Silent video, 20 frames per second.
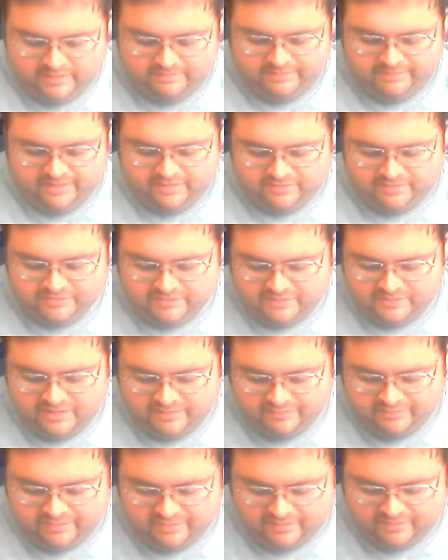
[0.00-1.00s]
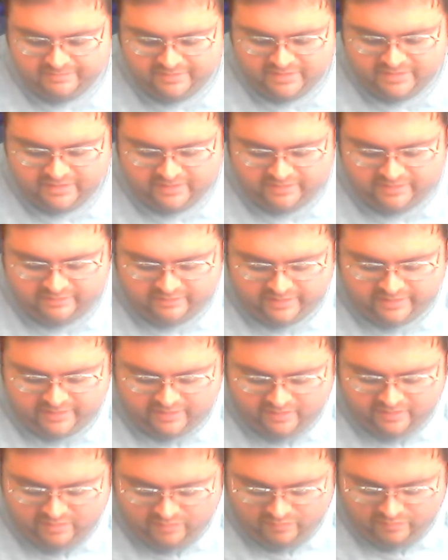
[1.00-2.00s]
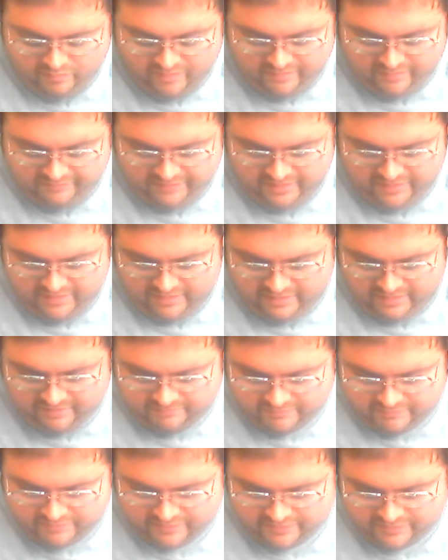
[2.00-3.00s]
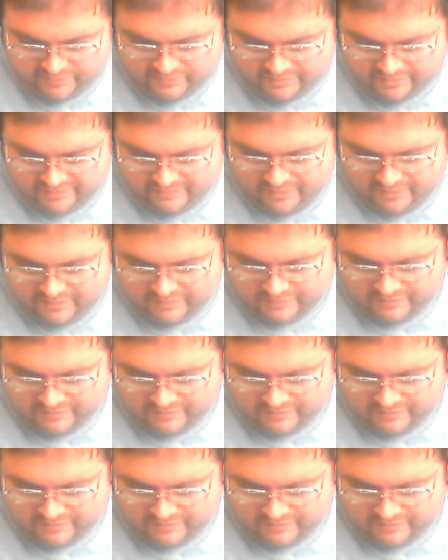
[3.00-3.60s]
because today we're going to be taking a look at one of the Transformers figures